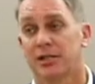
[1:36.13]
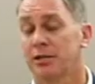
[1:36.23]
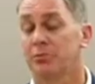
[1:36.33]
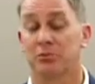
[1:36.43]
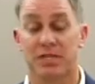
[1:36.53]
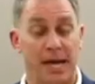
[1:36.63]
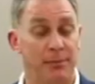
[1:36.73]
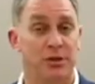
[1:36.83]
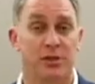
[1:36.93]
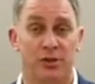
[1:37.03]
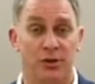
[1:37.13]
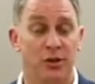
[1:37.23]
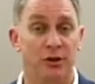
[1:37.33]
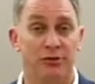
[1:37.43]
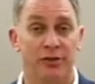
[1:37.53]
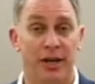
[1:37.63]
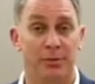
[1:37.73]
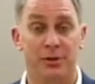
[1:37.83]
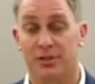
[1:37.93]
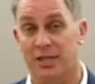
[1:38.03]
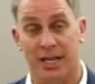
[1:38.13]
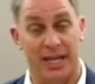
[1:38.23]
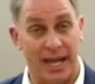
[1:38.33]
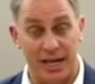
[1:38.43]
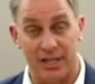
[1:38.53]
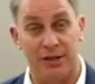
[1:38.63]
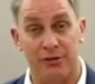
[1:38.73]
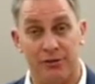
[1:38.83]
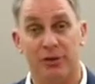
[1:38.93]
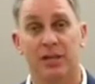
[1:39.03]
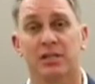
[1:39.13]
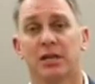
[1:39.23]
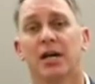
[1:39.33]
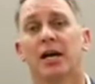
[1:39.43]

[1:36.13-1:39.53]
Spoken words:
some damage to the nerve fibers, again in the feet,